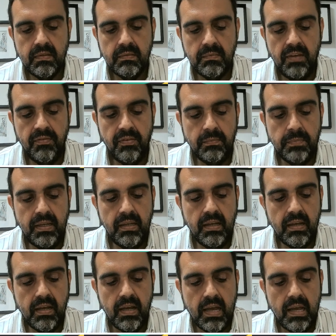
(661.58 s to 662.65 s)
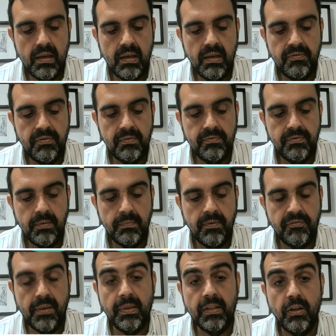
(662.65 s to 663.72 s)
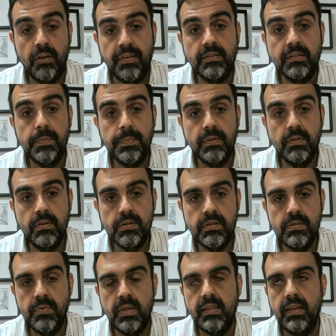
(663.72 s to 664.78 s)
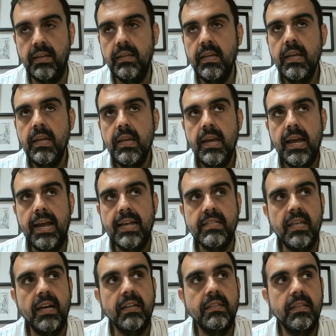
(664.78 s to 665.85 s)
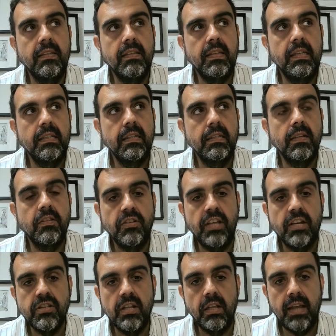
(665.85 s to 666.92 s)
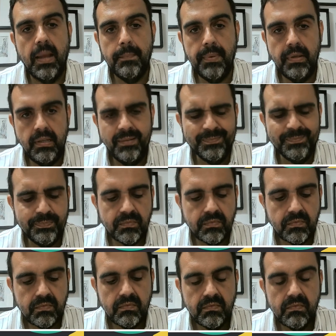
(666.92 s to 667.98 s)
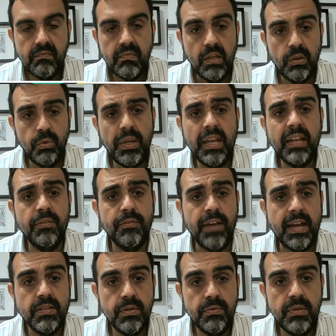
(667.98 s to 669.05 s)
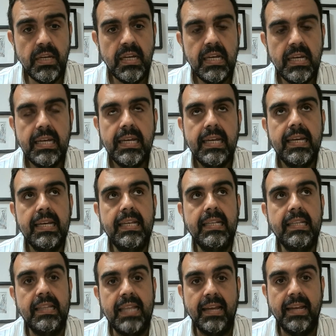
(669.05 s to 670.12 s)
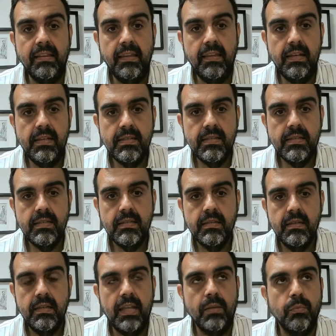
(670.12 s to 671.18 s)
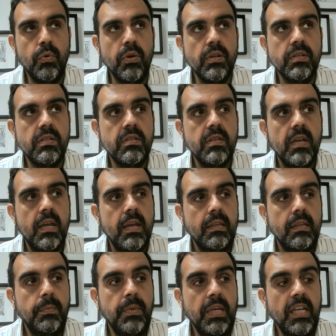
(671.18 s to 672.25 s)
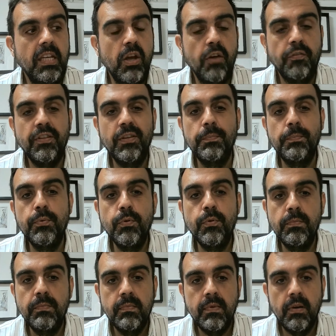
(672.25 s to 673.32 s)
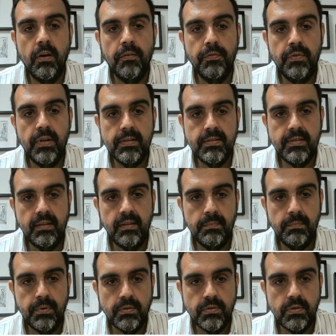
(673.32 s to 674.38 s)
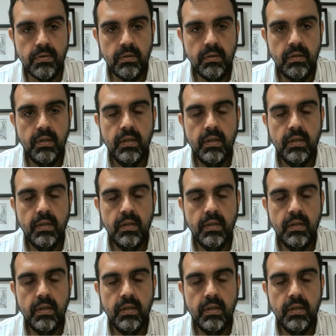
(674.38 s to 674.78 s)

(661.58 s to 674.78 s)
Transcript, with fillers: even being a, a, a from a family of entrepreneurs what i i started in an international company doing advisory in the 90s that was the beginning of the boom of real estate in portugal